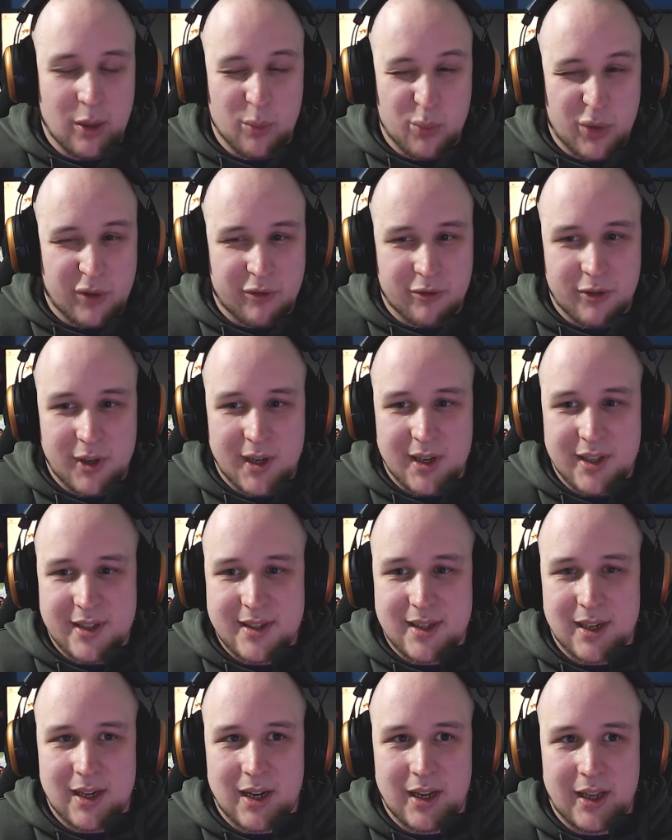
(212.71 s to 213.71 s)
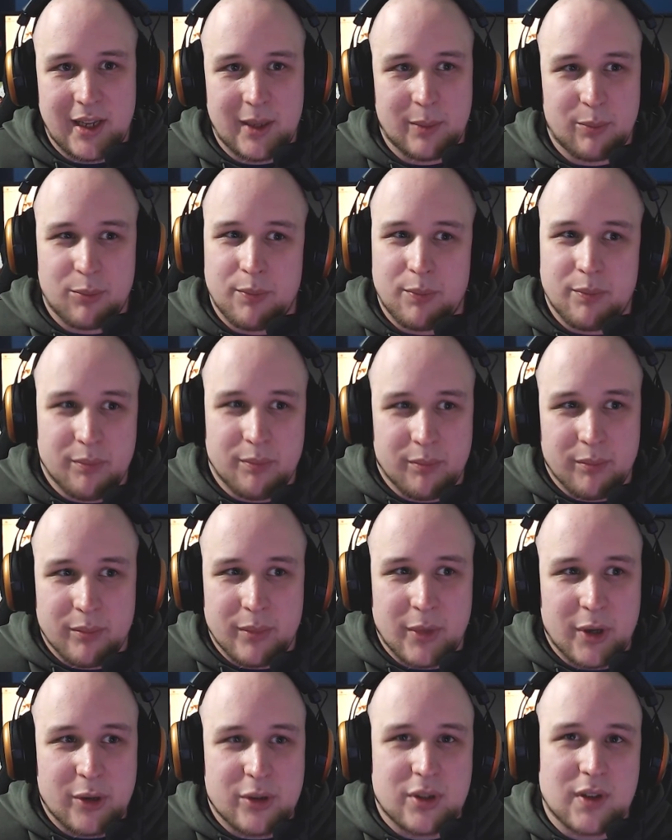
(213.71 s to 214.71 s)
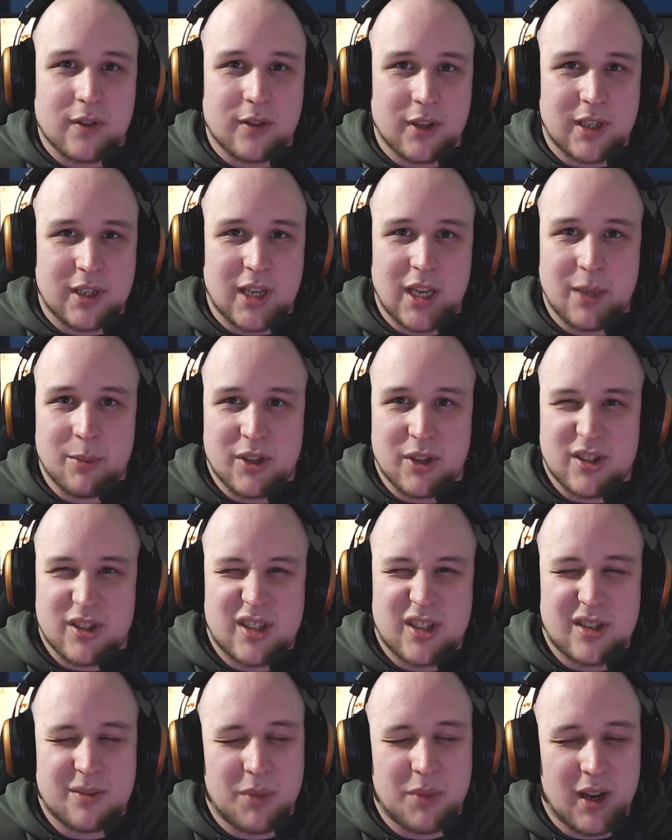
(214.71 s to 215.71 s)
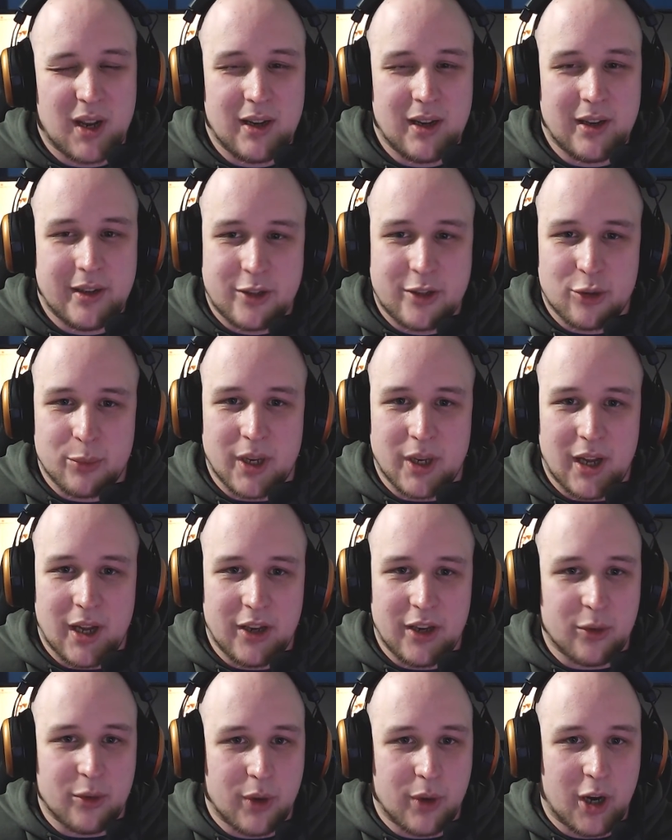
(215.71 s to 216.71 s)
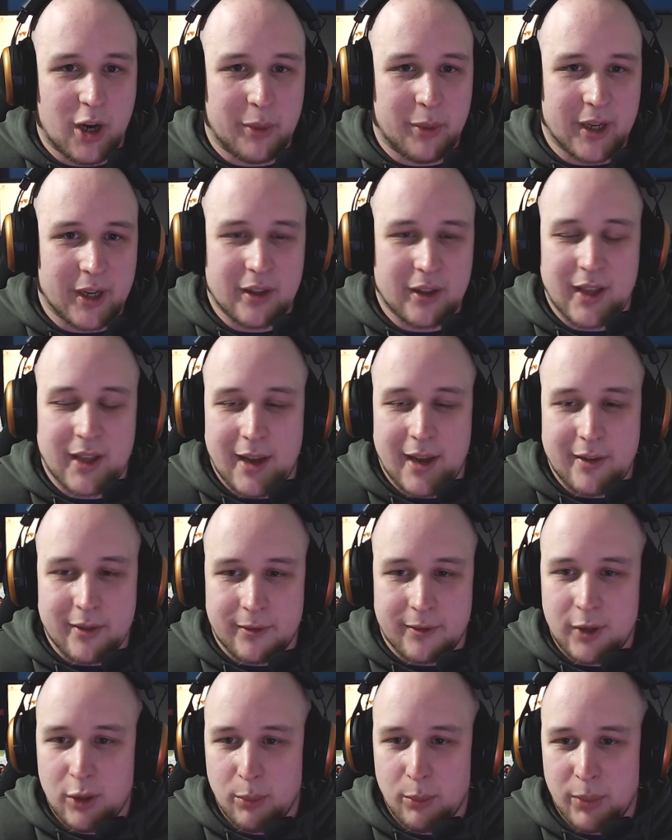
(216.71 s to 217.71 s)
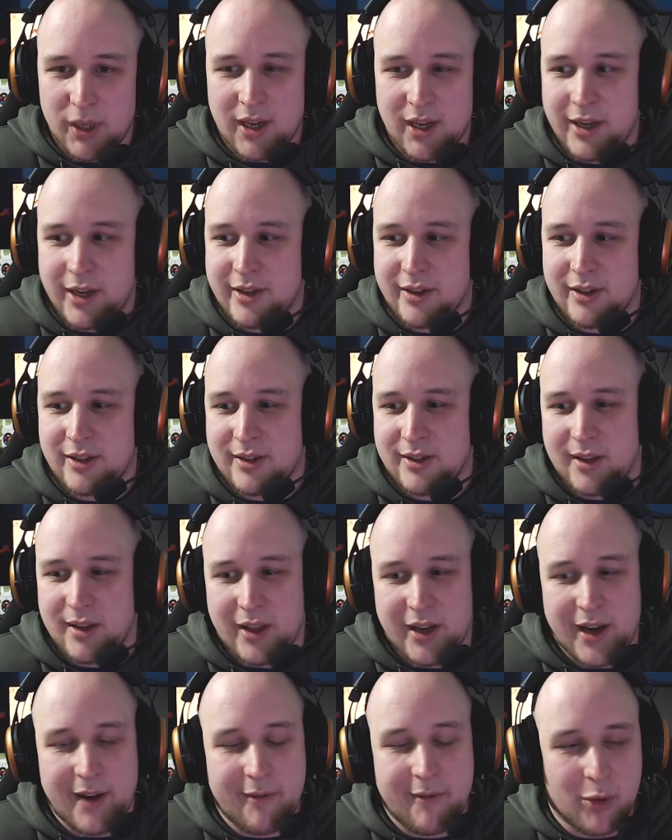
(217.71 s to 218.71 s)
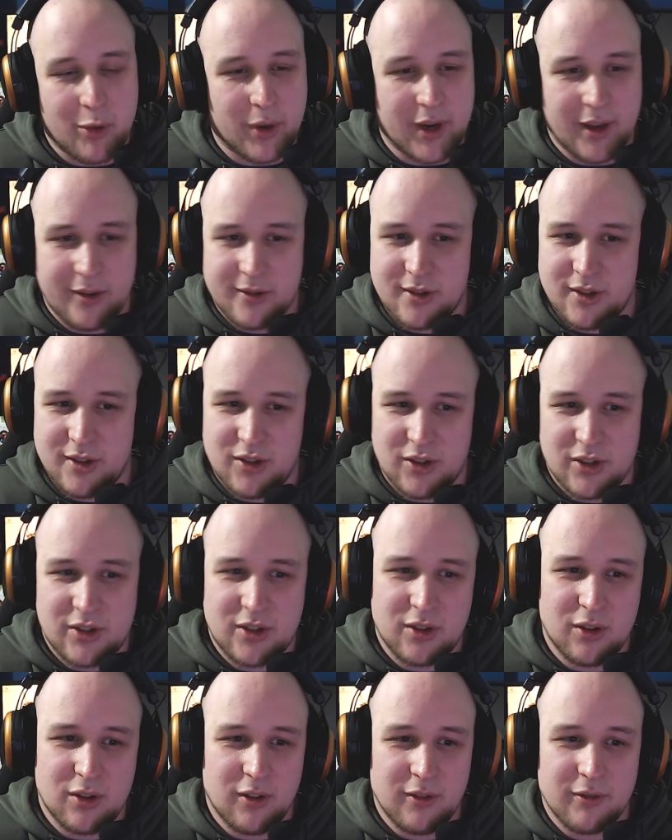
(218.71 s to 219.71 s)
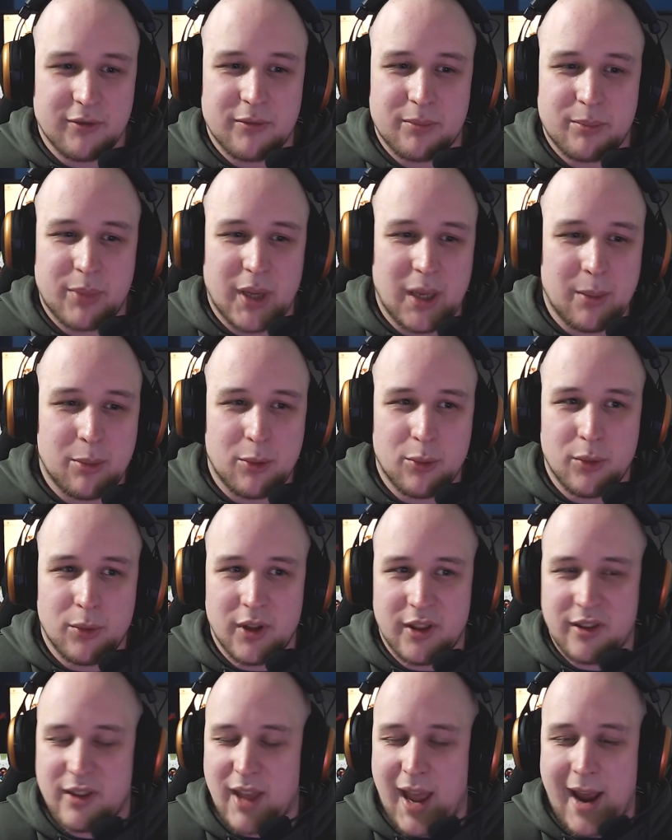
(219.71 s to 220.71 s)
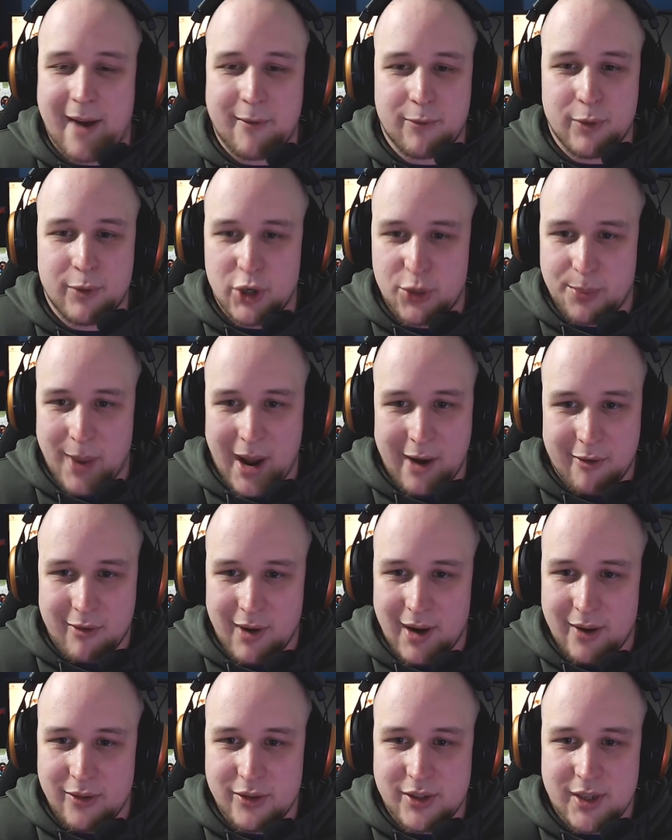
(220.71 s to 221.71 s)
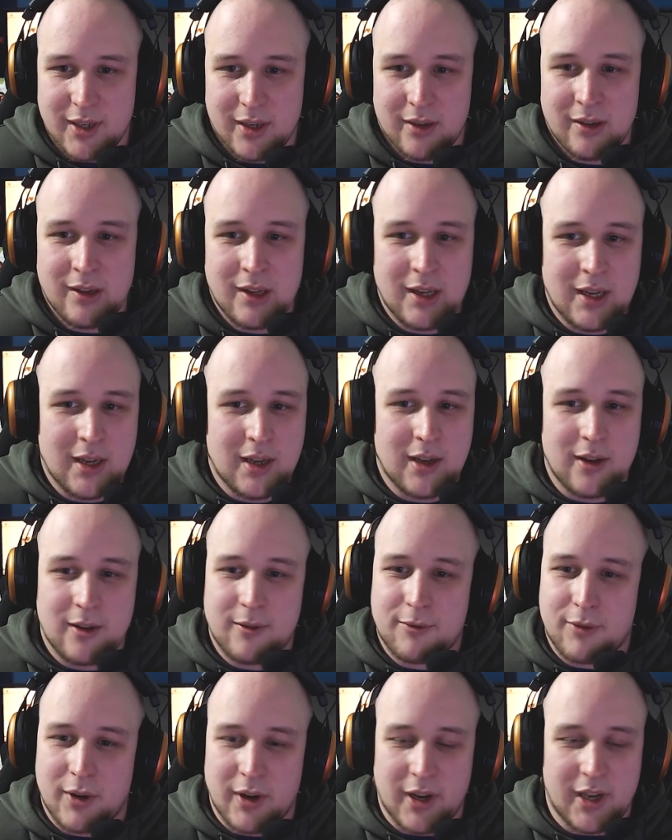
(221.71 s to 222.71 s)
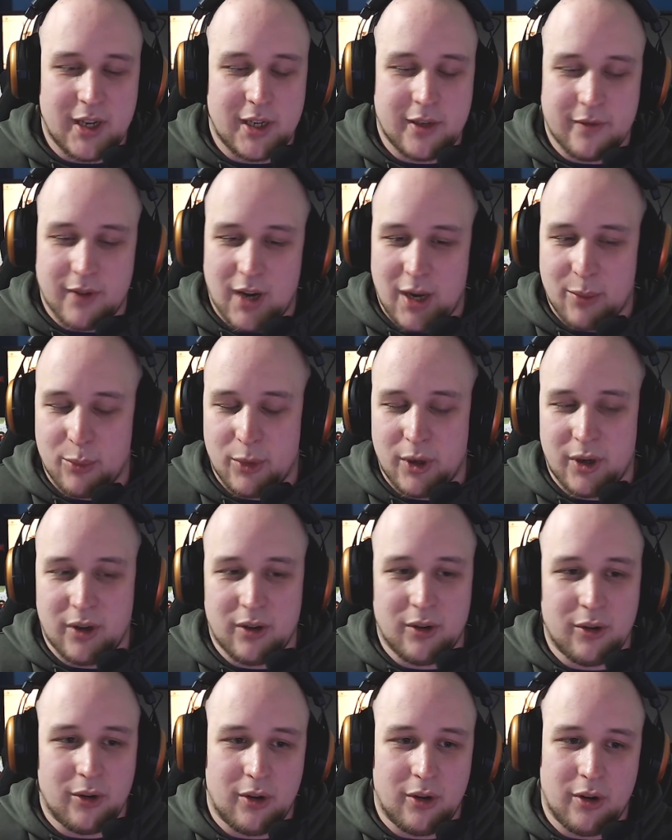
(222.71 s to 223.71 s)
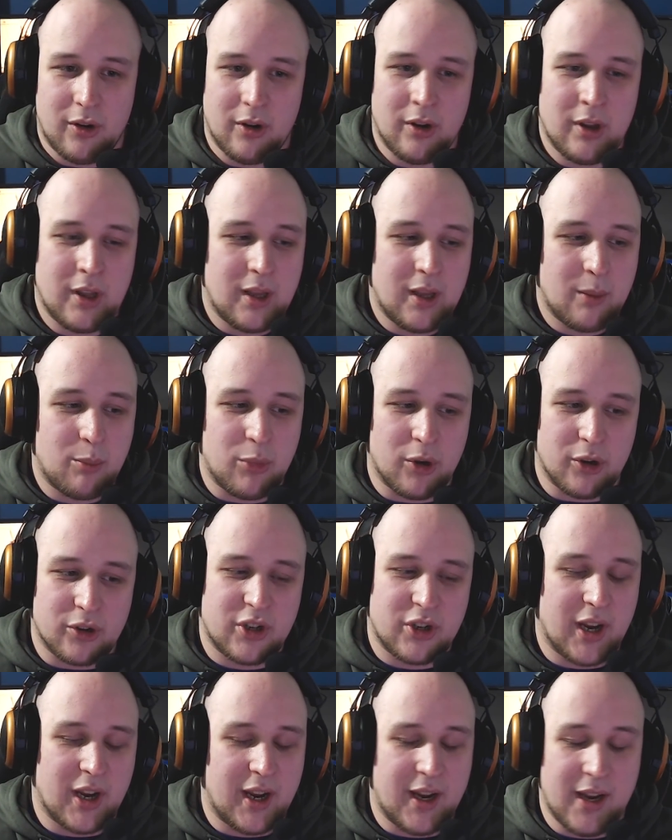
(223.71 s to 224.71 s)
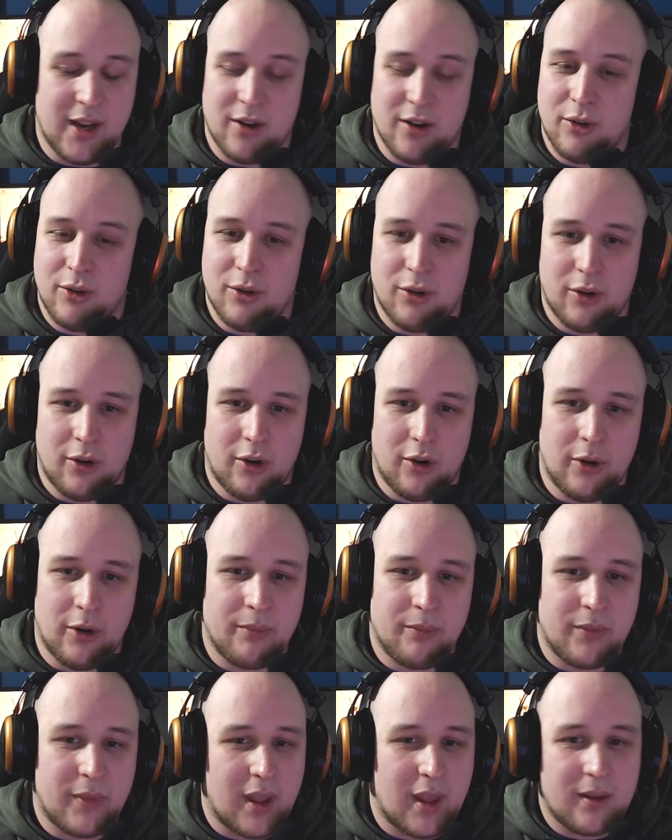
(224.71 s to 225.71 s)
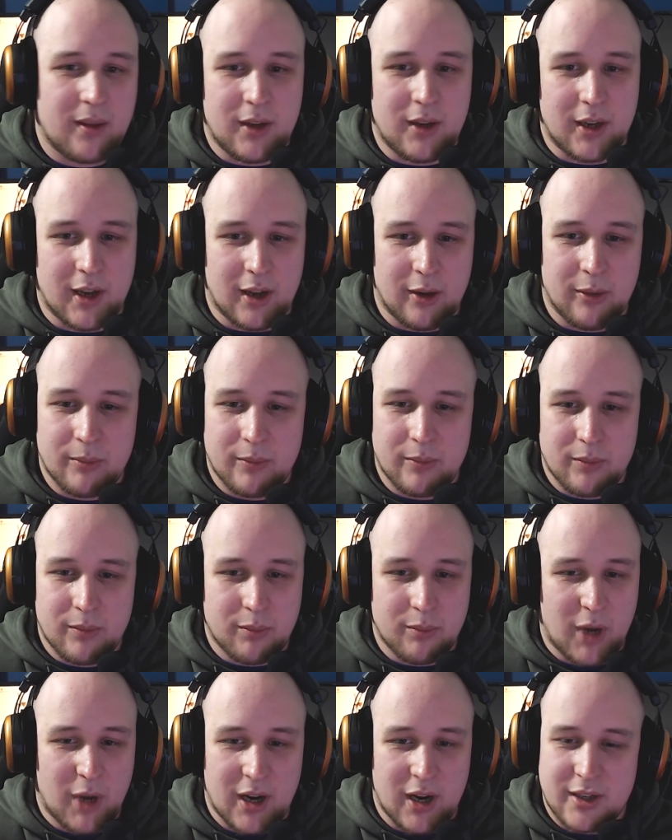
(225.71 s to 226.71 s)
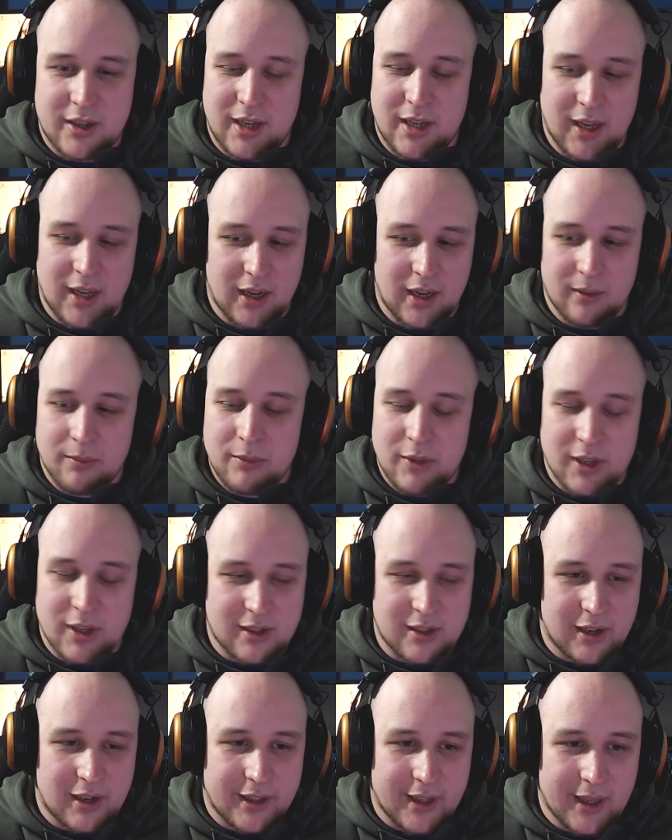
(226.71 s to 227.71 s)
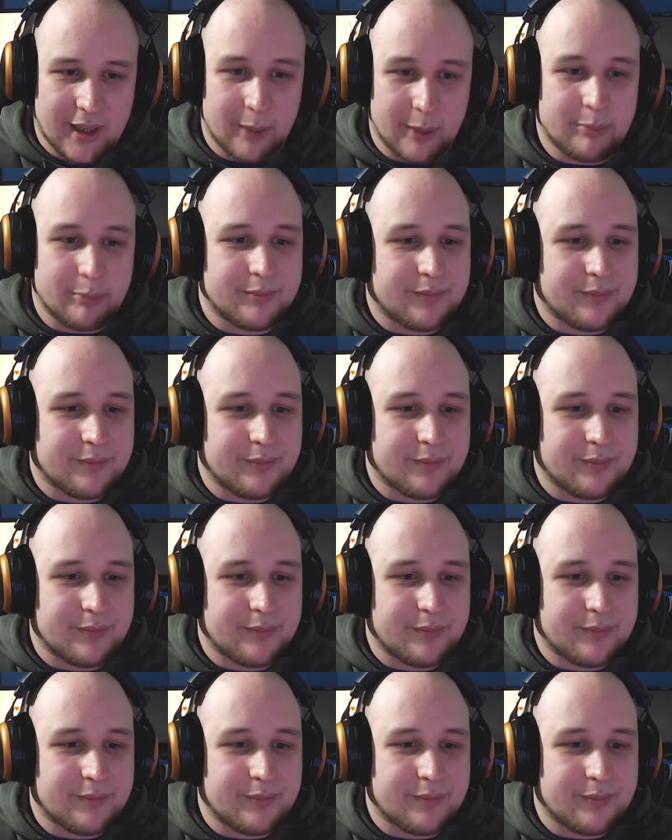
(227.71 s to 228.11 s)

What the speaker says: But realistically, most of the team is a little bit underwhelming. They have a few big hitters, and then everyone else is just sort of people with average backgrounds in front-end development or blockchain or, marketing, things like that.